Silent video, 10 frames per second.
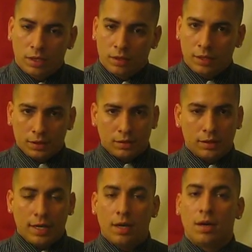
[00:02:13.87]

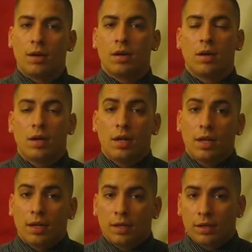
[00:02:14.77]
Their
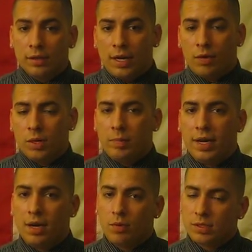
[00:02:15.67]

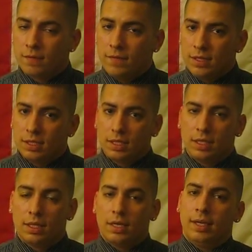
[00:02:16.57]
repair was
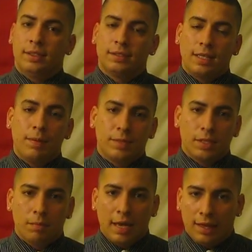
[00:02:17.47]
eventually
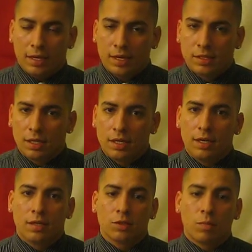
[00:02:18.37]
accepted by the
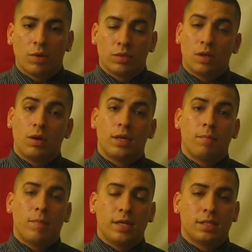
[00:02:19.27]
engineers, but was only
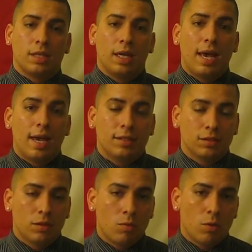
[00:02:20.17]
meant to
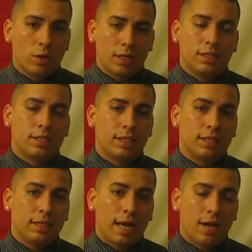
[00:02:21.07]
last no more than
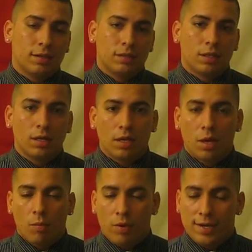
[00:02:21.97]
10,000
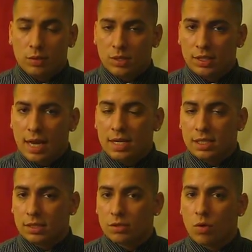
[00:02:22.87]

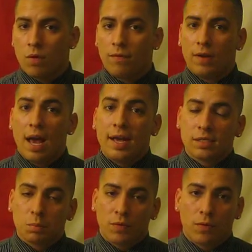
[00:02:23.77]
pressurizations or
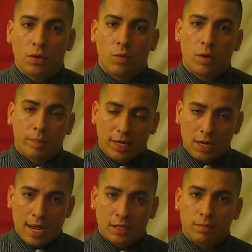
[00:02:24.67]
flights before the
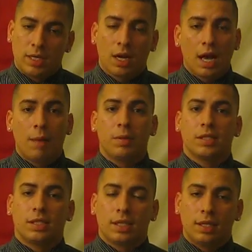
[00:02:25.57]
repair had to be
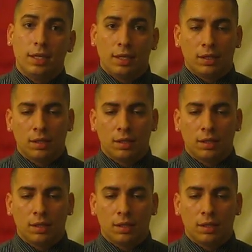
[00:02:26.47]
accomplished again.